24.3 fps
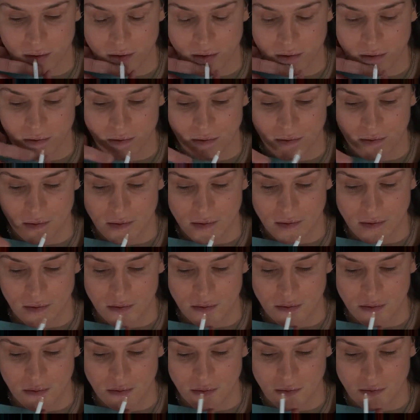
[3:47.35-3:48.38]
So we
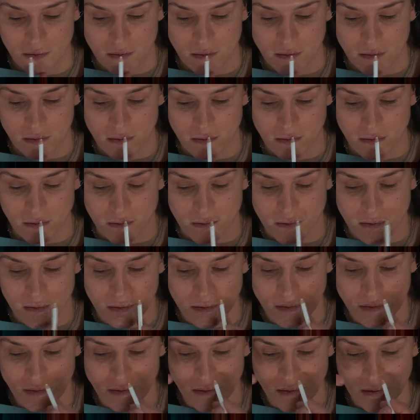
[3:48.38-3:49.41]
have the lip is
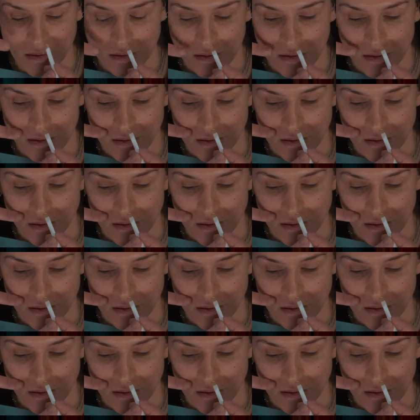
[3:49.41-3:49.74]
divided by